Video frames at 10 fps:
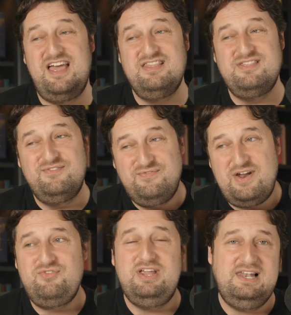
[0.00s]
At the
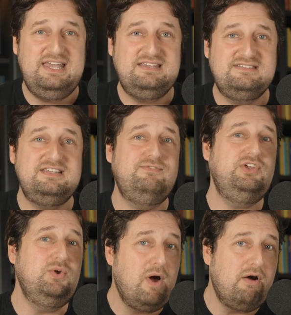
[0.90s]
very least, if
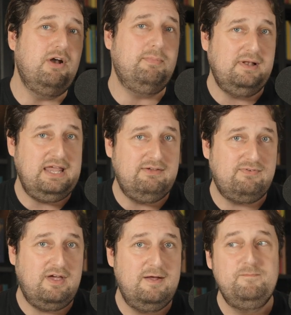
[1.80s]
you are a
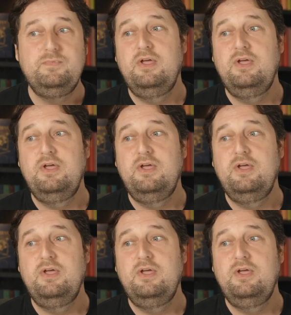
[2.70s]
believer